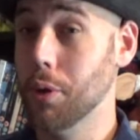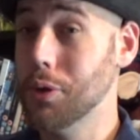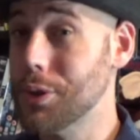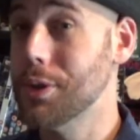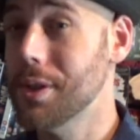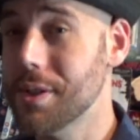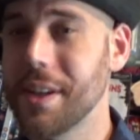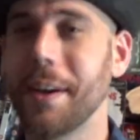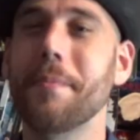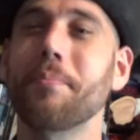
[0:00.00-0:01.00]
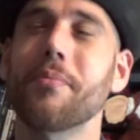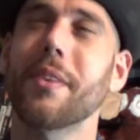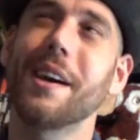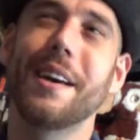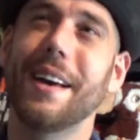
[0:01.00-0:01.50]
Monsters.
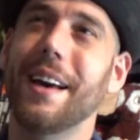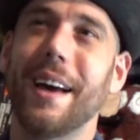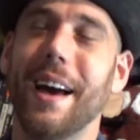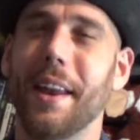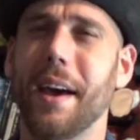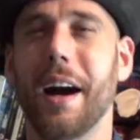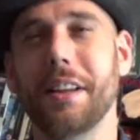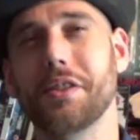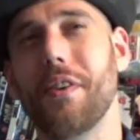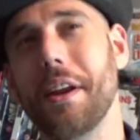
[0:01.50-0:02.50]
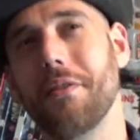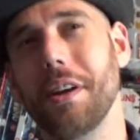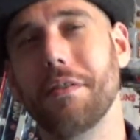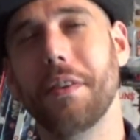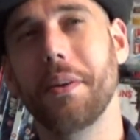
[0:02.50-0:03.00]
And I just find it
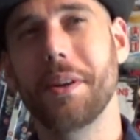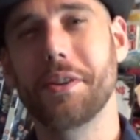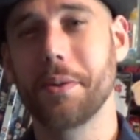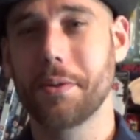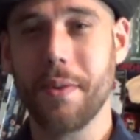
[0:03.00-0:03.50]
really funny when she goes,